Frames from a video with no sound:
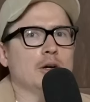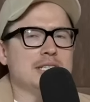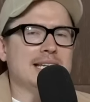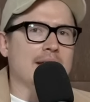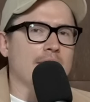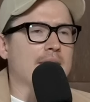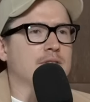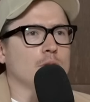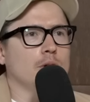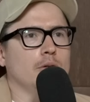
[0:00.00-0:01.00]
else. Now that
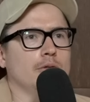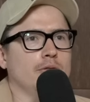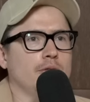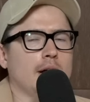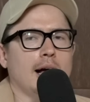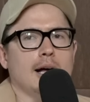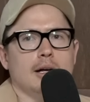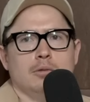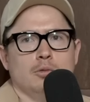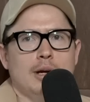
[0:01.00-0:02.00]
they've sort of
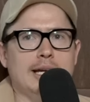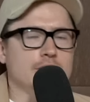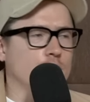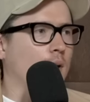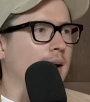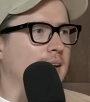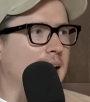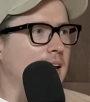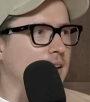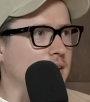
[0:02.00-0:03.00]
uh, reintegrated
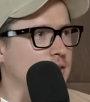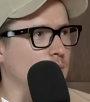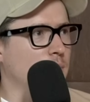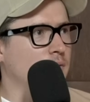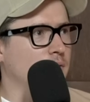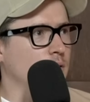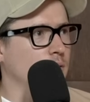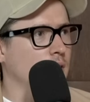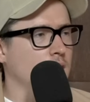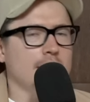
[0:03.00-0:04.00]
Heaney into the
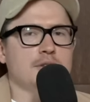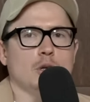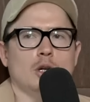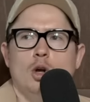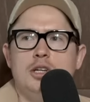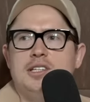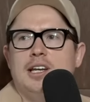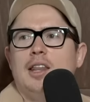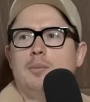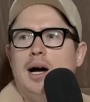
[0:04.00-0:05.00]
midfield, they've sort of lost
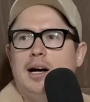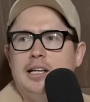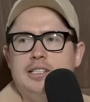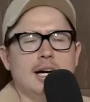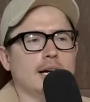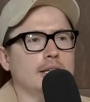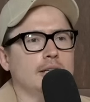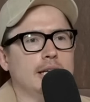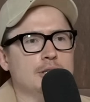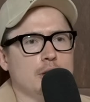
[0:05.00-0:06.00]
another marking target
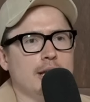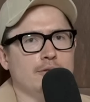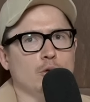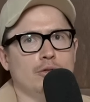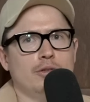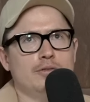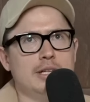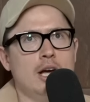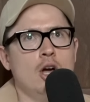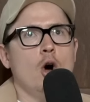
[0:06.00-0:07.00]
inside that forward
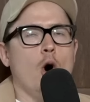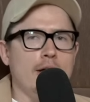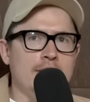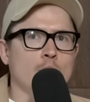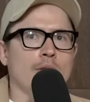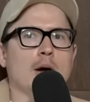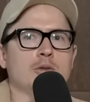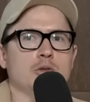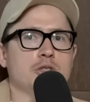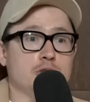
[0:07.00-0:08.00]
50. I think what
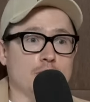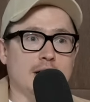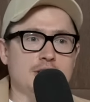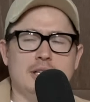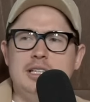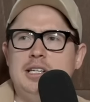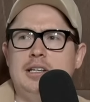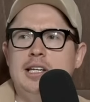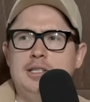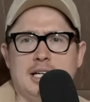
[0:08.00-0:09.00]
they'll do structurally,
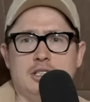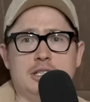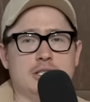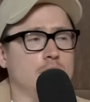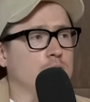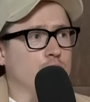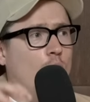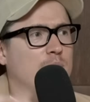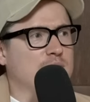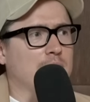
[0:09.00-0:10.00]
Sydney, is actually
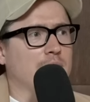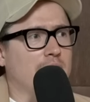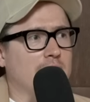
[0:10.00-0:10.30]
drop some of